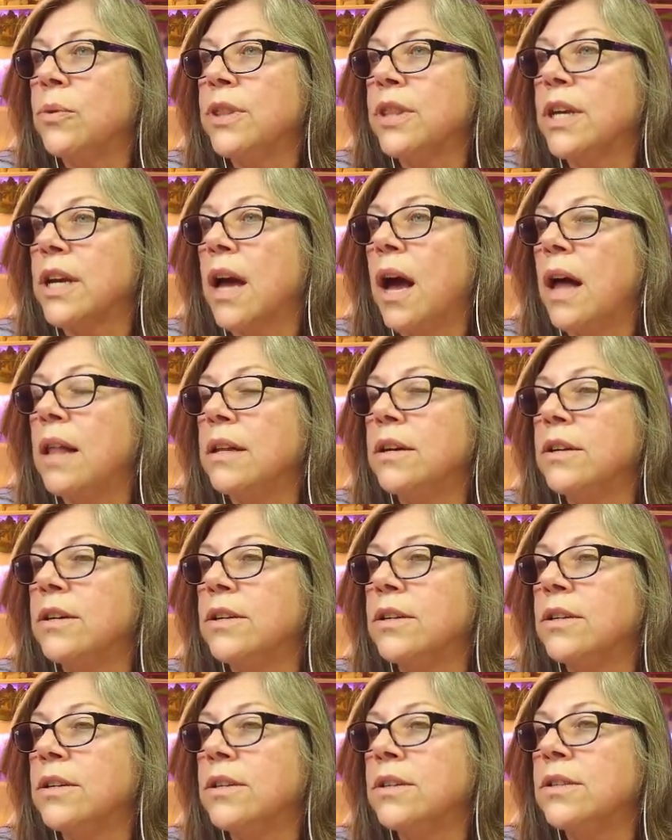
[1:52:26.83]
with the
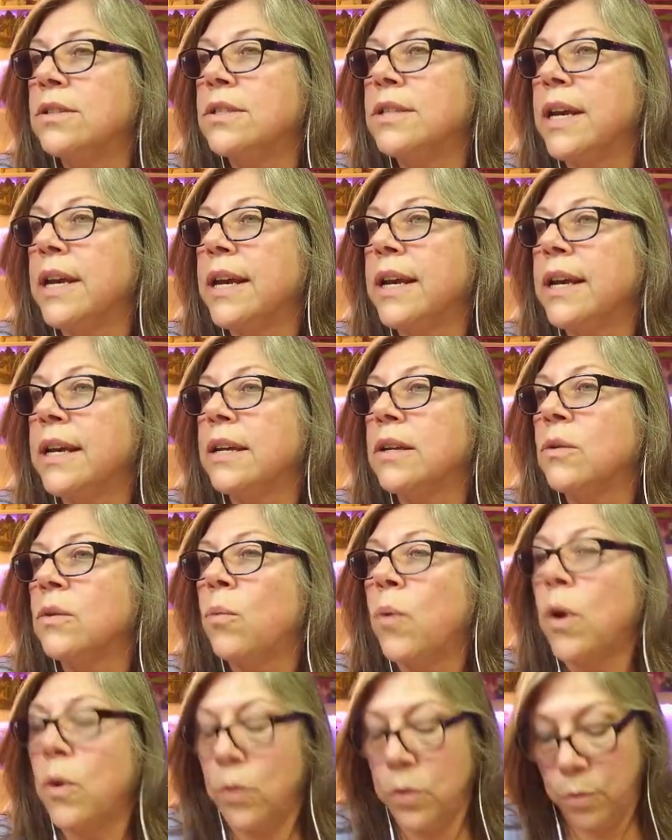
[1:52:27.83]
colors
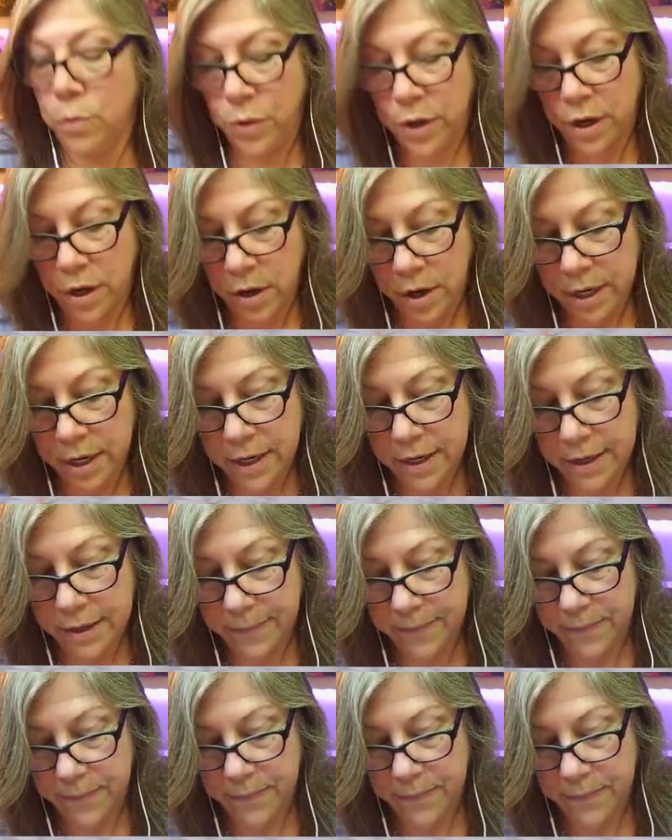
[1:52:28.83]
and what we'll put on it.